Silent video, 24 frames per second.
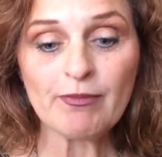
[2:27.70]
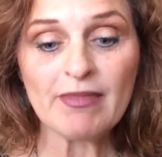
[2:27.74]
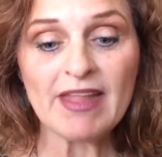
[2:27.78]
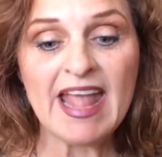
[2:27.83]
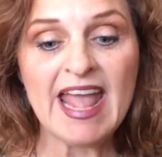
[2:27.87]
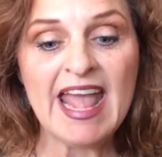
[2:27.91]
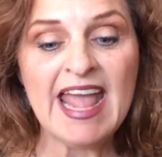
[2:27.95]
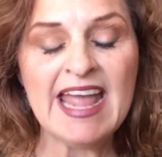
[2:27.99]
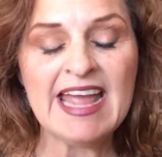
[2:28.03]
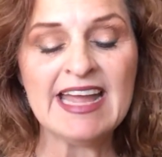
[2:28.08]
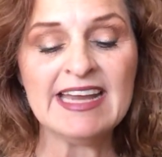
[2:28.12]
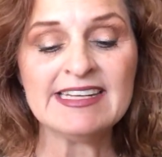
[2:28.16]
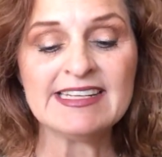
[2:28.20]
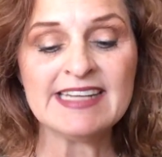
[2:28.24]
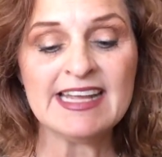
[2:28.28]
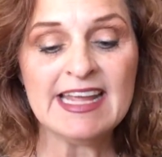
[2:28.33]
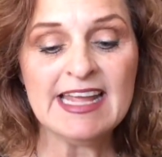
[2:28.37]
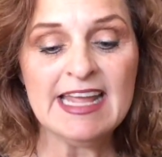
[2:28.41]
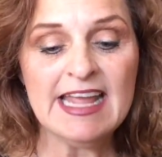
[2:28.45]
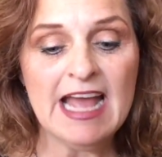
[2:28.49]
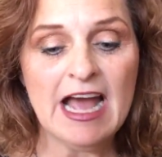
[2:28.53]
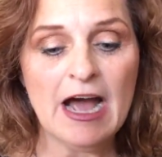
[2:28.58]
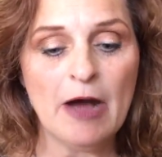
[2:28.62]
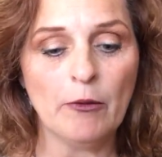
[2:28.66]
And
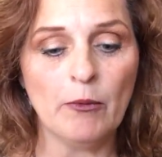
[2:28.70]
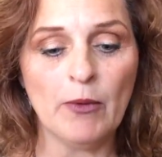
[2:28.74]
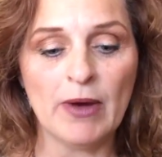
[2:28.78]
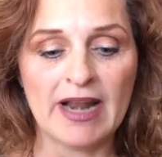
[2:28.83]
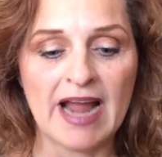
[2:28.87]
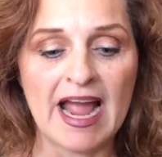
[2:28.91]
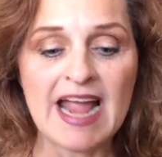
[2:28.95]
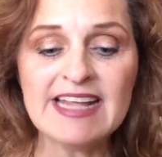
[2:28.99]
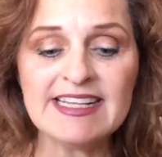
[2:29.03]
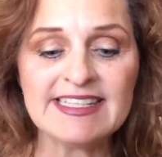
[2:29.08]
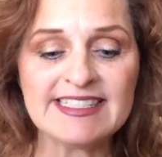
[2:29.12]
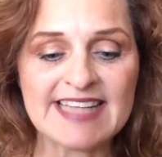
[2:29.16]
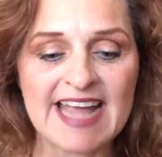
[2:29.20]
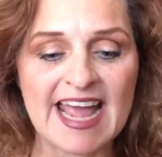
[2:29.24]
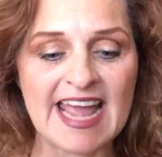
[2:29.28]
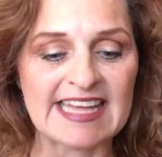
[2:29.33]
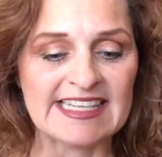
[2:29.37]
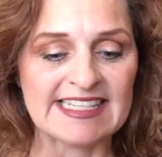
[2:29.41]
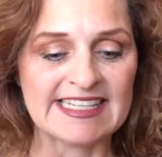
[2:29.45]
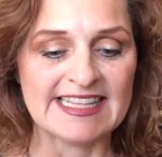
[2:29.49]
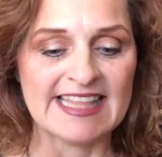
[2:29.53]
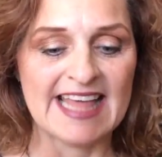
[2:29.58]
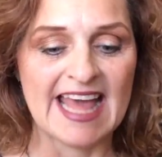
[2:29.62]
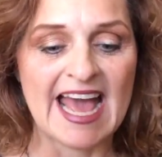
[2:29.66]
what I say
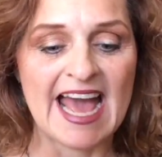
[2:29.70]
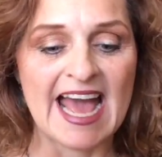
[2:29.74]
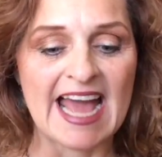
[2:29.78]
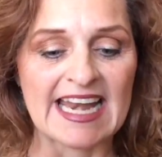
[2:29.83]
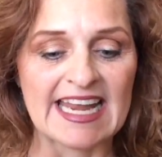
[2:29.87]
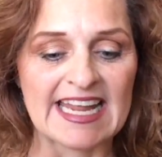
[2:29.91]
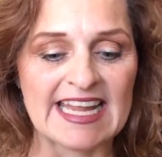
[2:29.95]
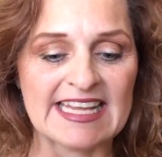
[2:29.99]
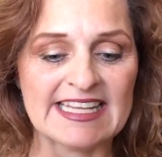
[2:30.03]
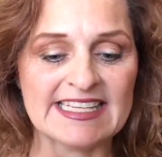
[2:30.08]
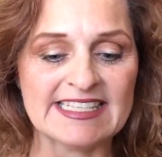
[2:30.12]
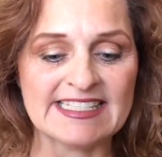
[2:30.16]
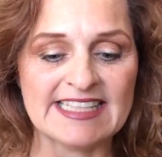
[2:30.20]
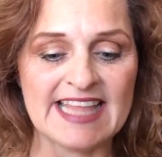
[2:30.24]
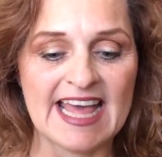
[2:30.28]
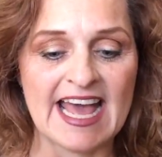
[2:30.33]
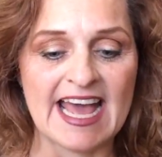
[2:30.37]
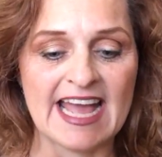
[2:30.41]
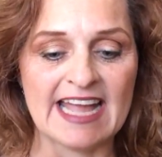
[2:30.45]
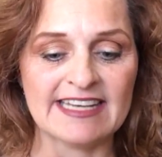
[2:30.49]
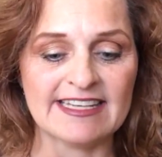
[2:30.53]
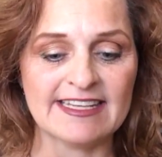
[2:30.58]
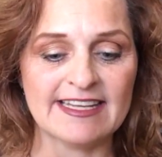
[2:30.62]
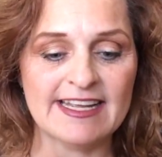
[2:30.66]
to that is
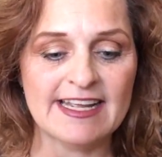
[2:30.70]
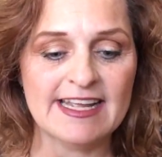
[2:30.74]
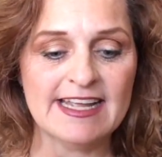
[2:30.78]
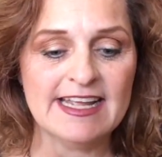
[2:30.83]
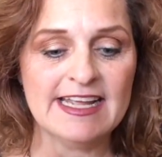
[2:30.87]
that,